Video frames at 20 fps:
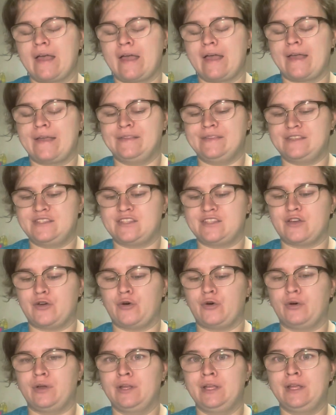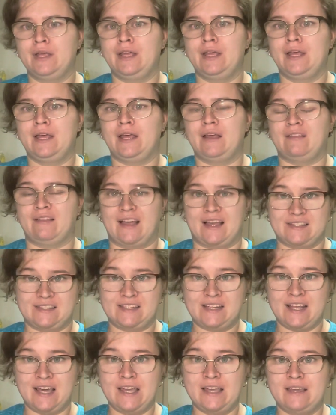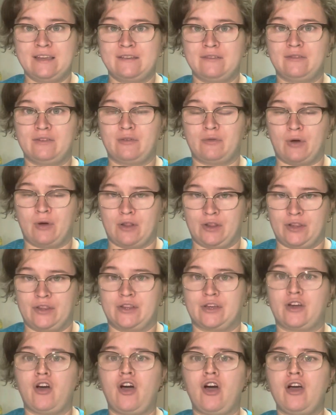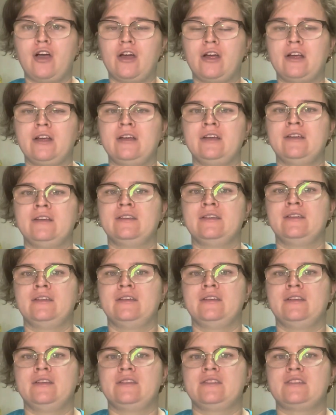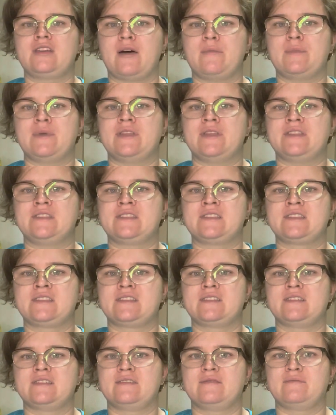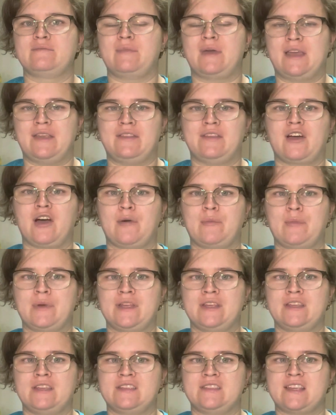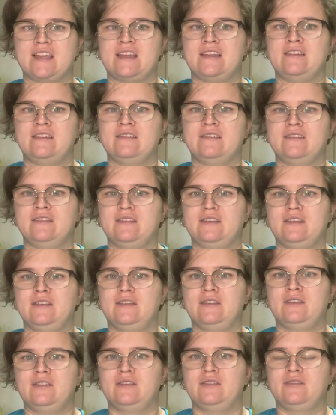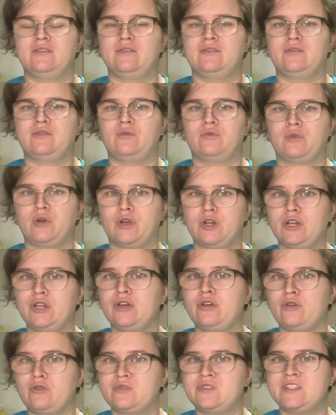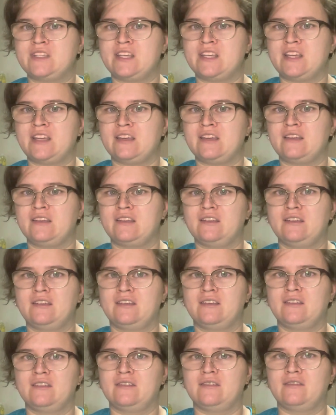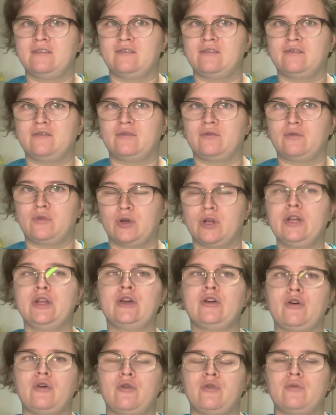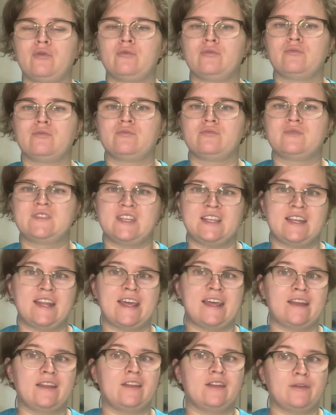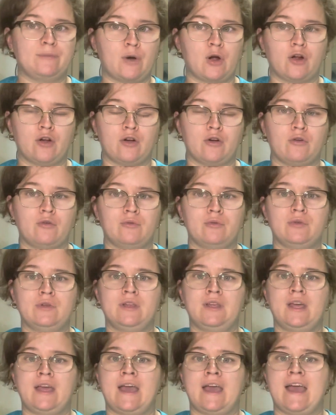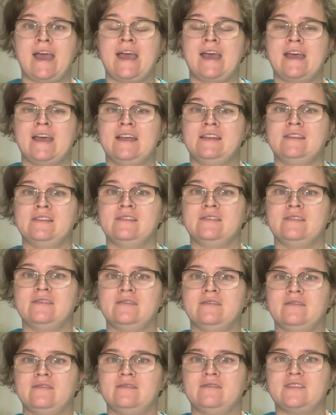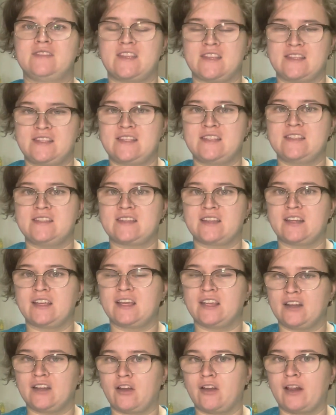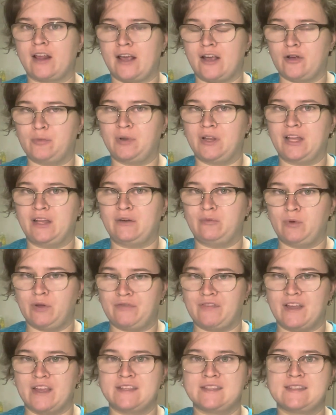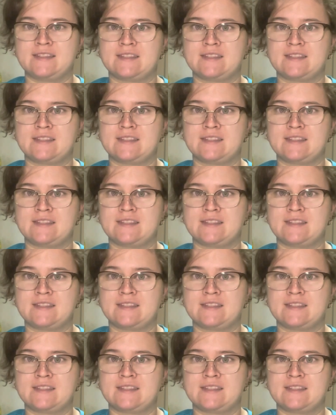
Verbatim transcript: And so last night while in the car, Thomas made the comment, he said, we're gonna go see we're gonna go see Nana tomorrow and Sissy's gonna get on an airplane with us.